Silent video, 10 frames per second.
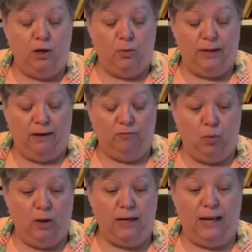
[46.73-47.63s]
We have
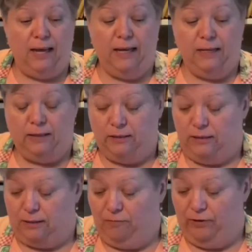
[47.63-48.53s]
1 egg,
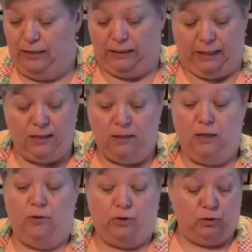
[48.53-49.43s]
some vanilla.
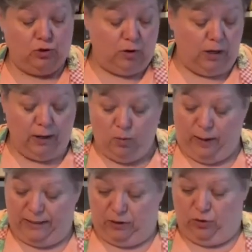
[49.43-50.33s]
Those are all our
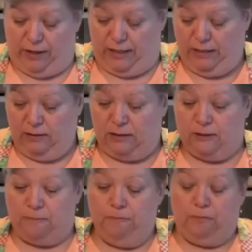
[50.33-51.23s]
wet ingredients.